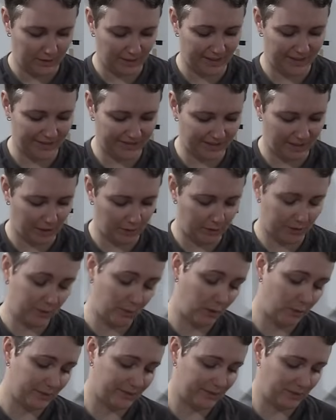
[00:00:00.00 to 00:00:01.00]
So let's start with
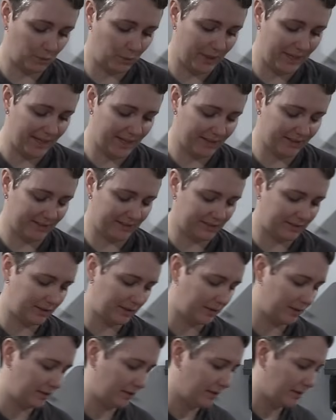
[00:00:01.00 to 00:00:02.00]
what was the
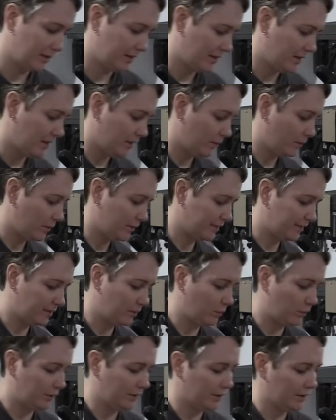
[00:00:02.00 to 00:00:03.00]
weakest, was
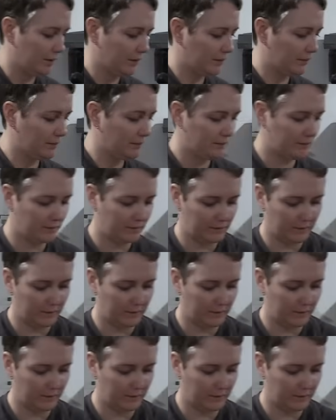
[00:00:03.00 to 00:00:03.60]
the wood glue.